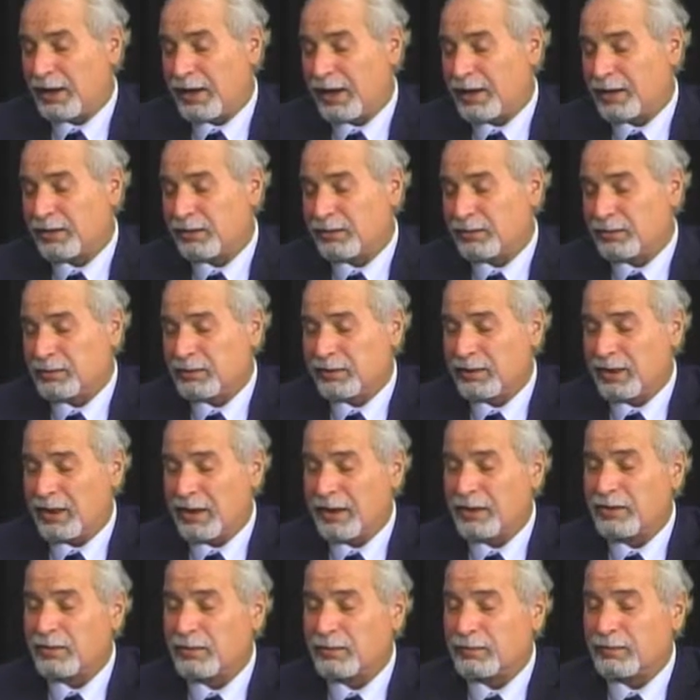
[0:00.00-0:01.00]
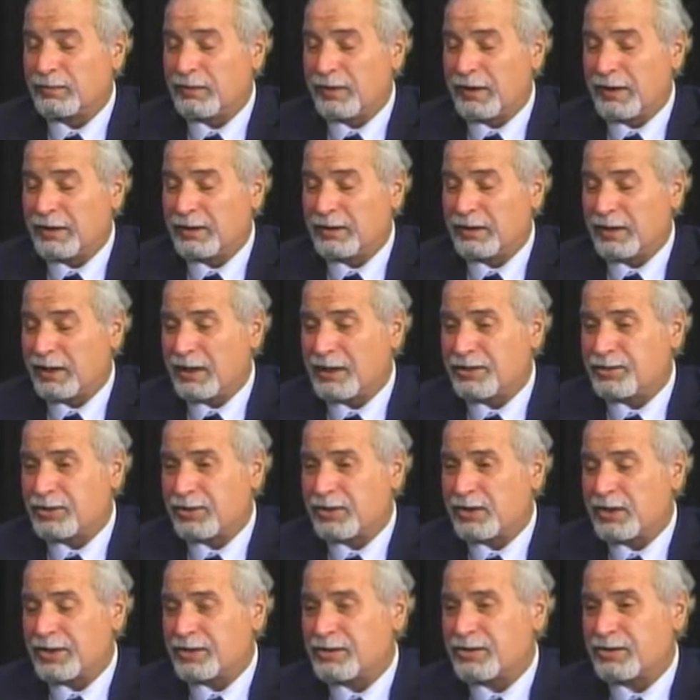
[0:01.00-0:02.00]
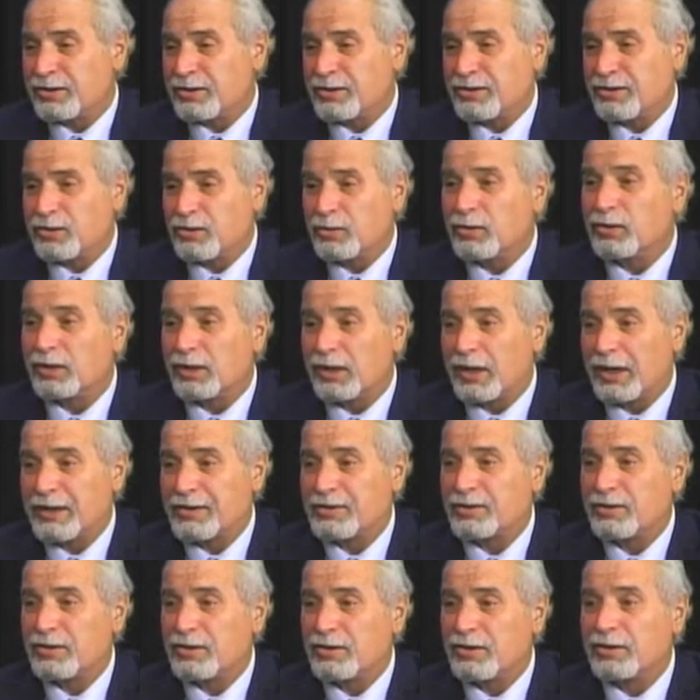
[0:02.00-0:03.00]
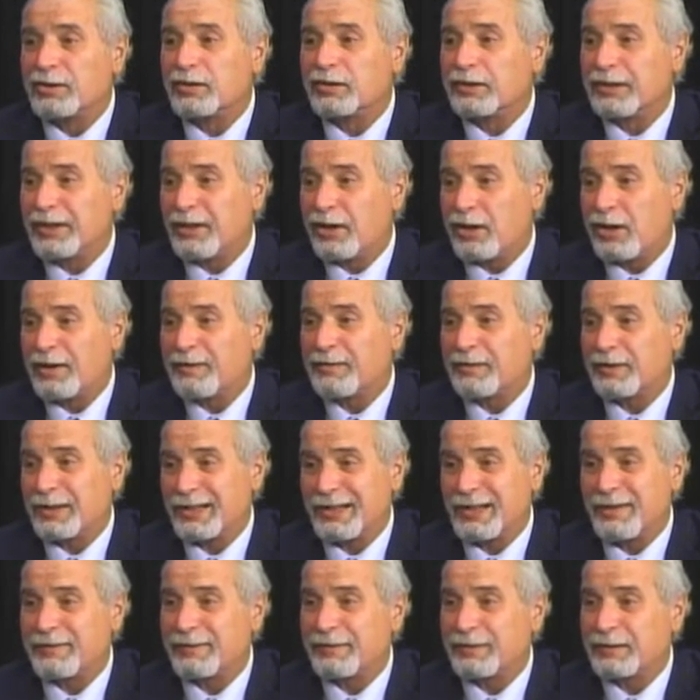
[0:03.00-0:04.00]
don't find that education is utilized nearly often enough.